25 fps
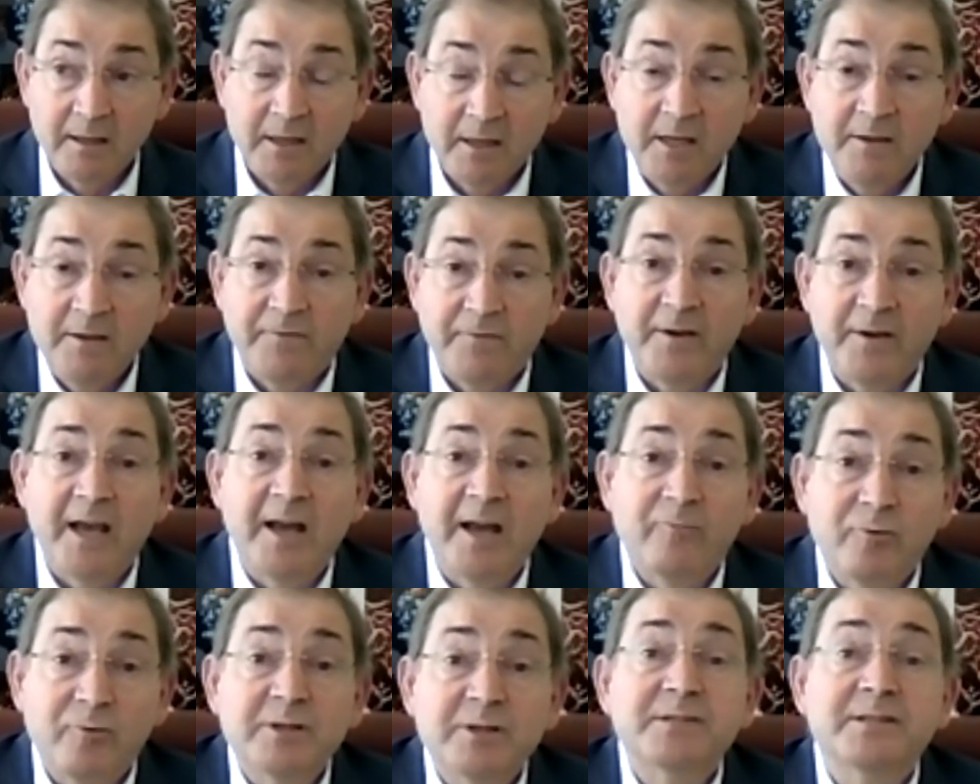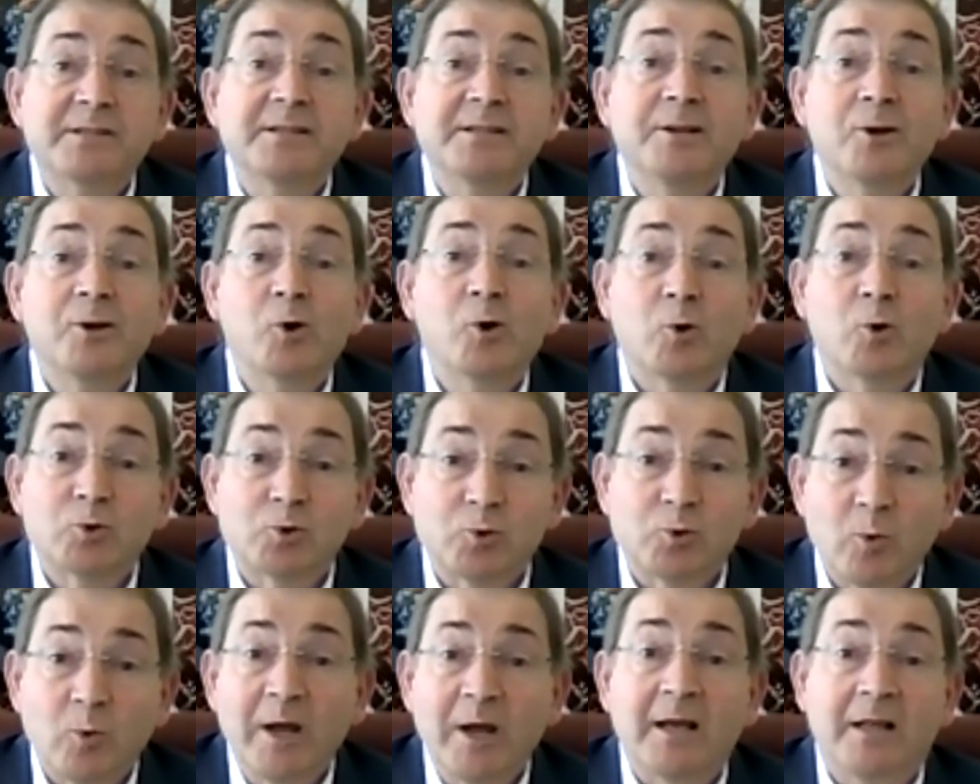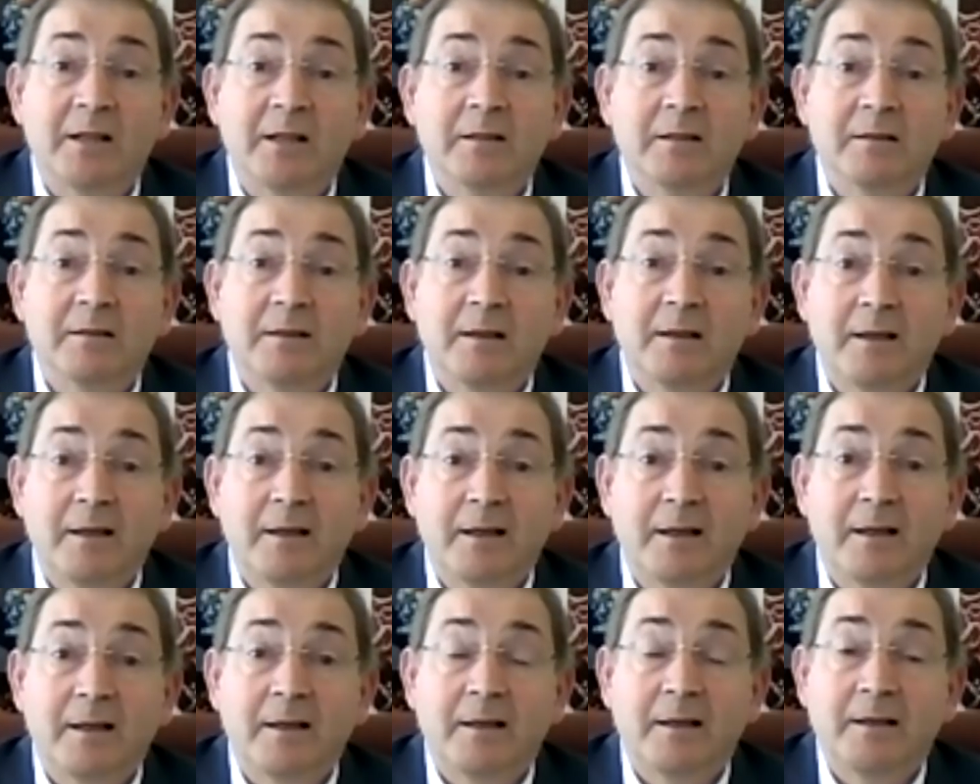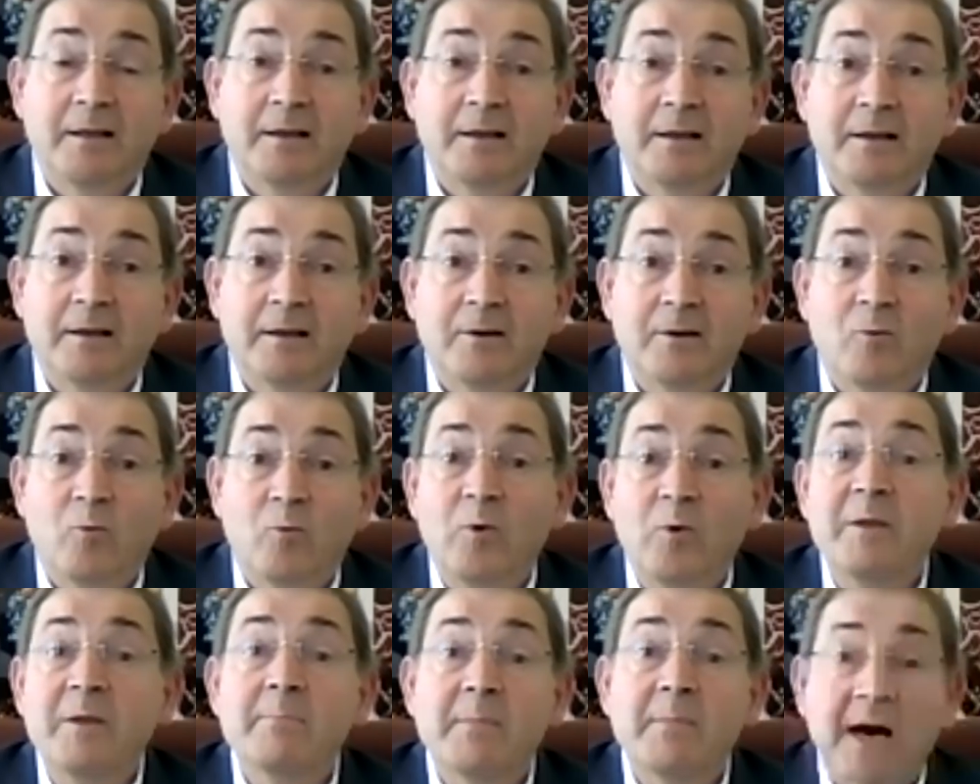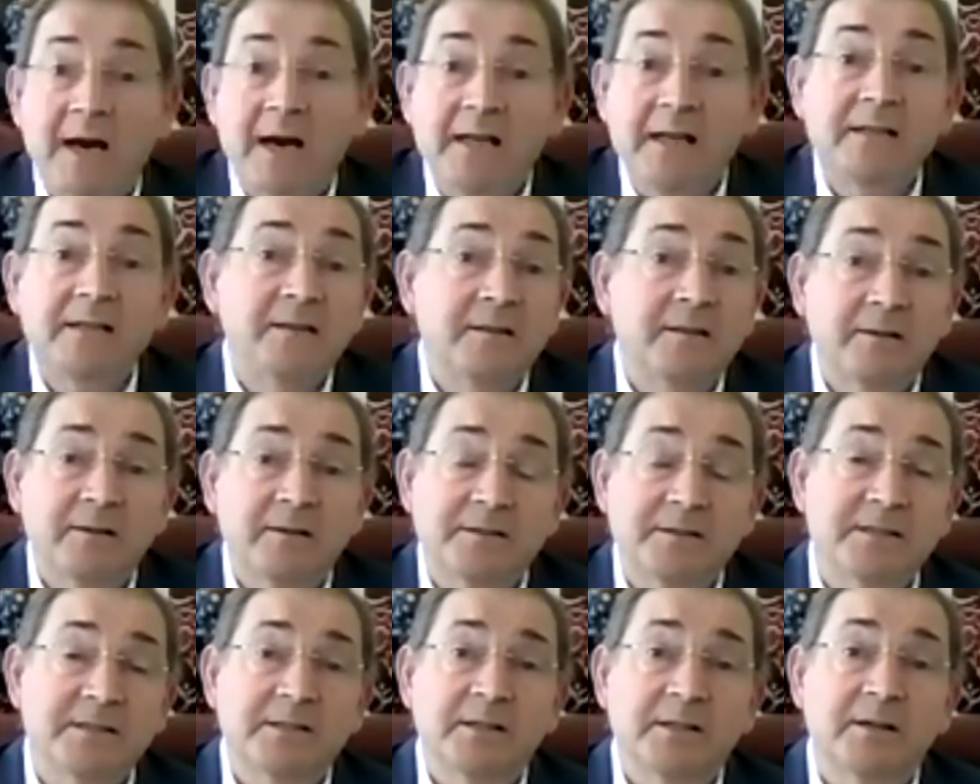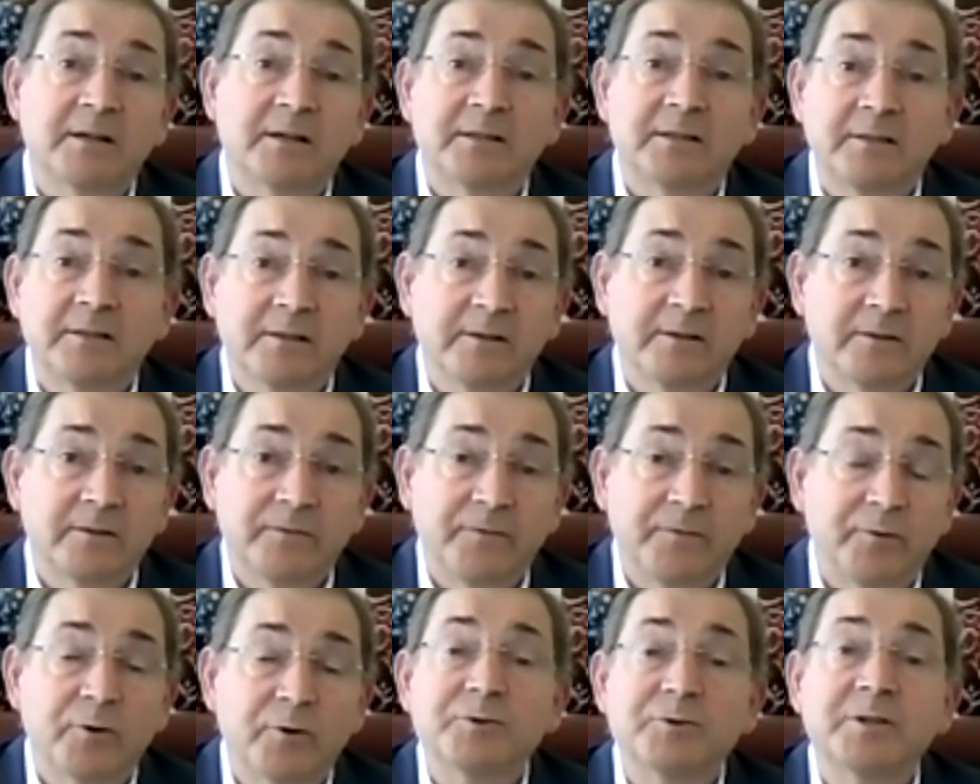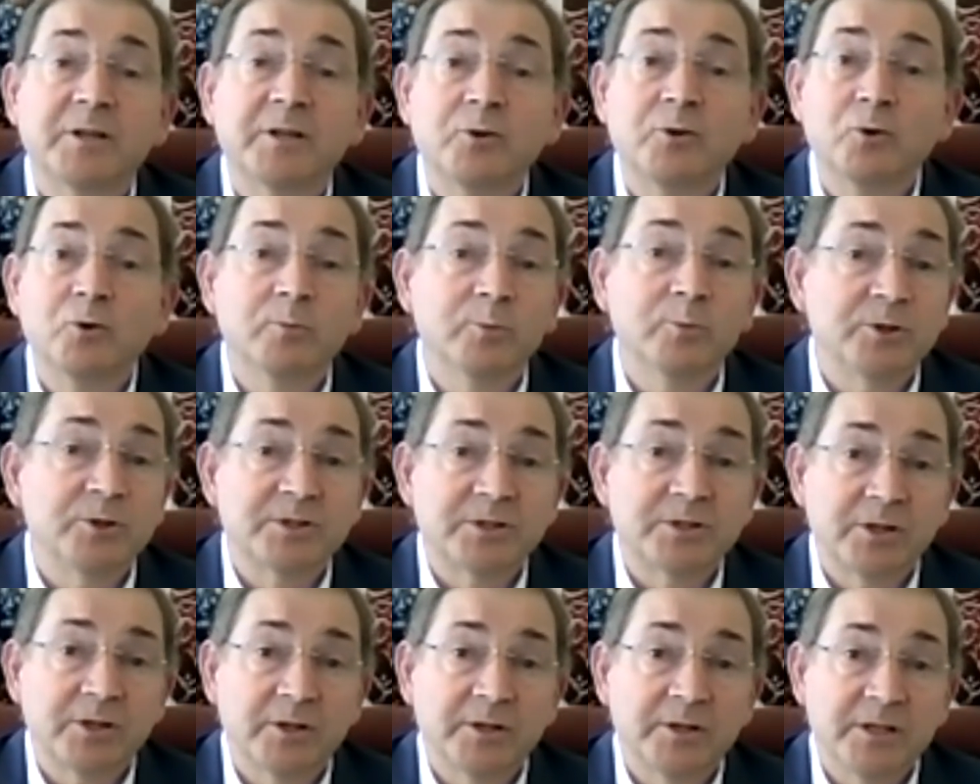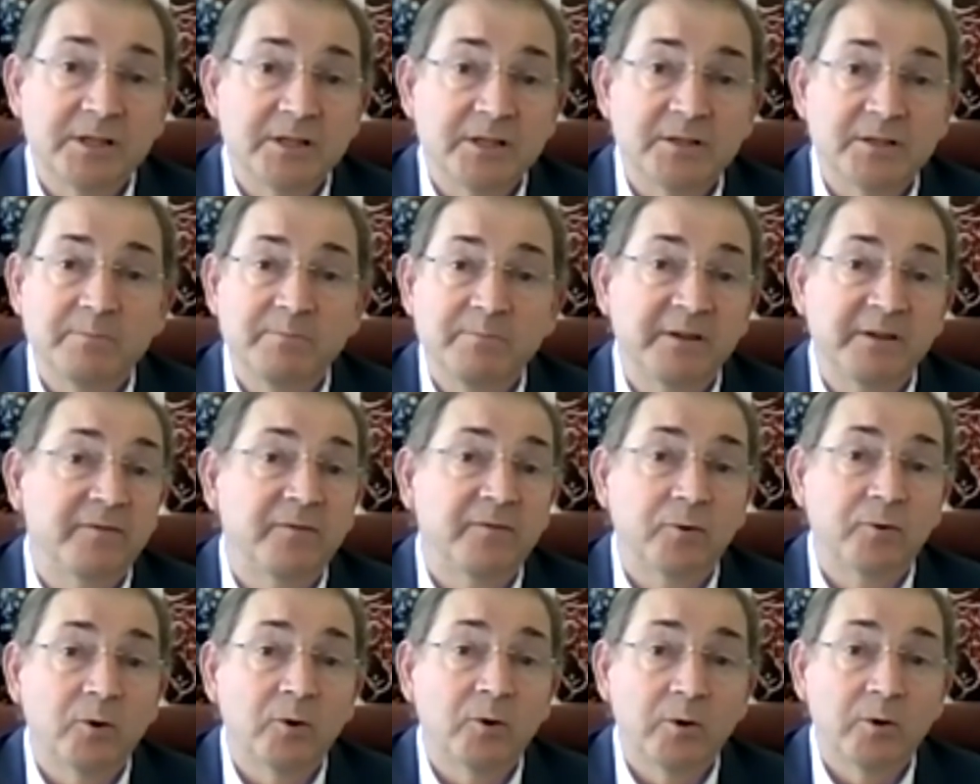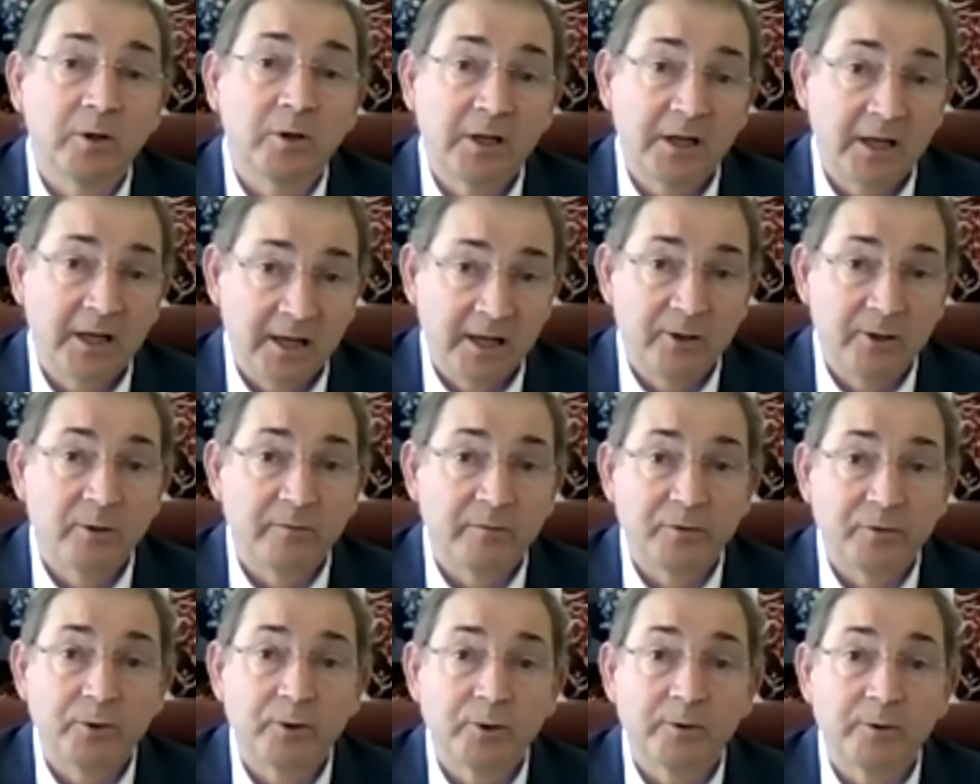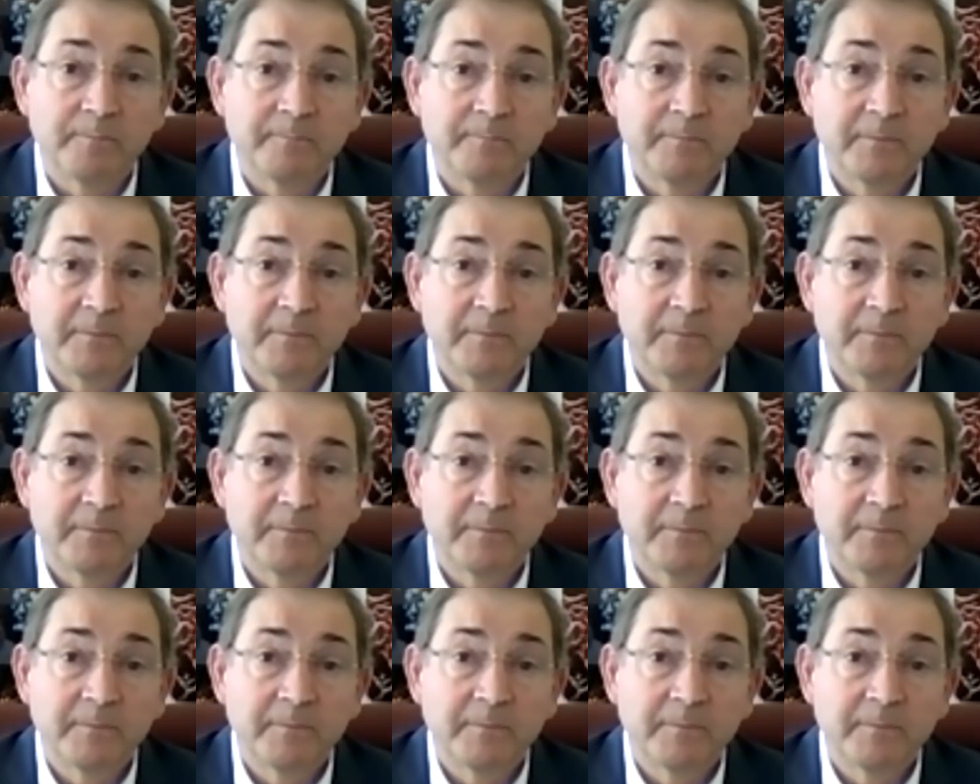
If everything goes well, we might start first in human studies before end of year.